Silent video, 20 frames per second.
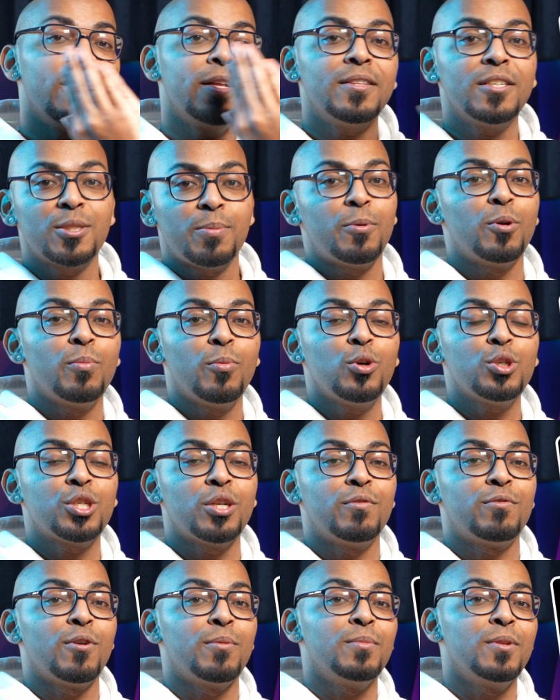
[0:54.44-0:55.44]
at this
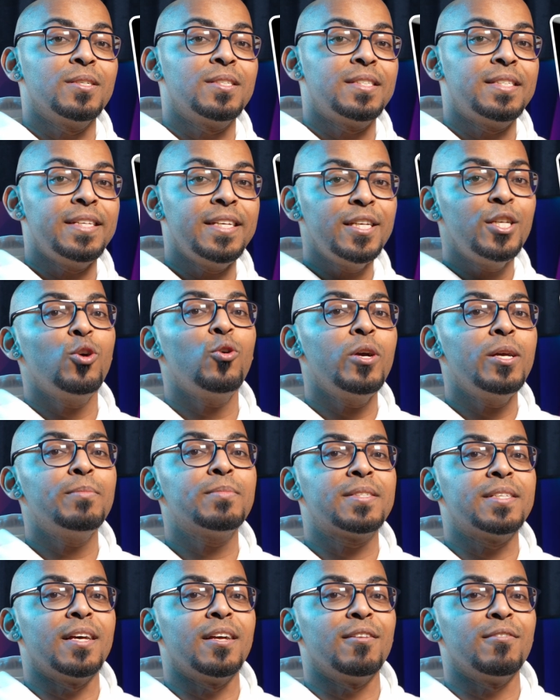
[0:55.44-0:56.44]
promotion from the CEO
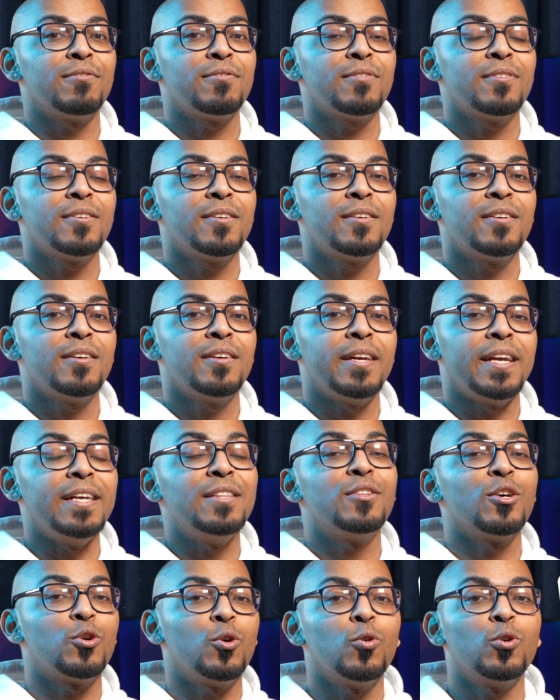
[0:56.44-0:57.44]
himself in
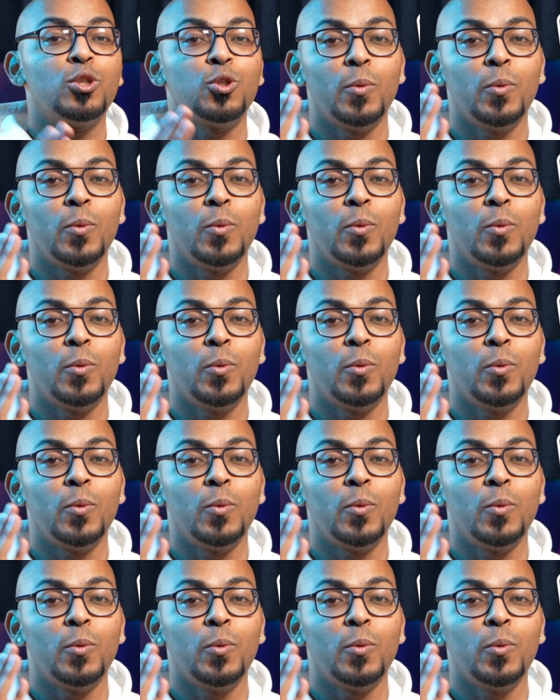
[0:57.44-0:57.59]
the Code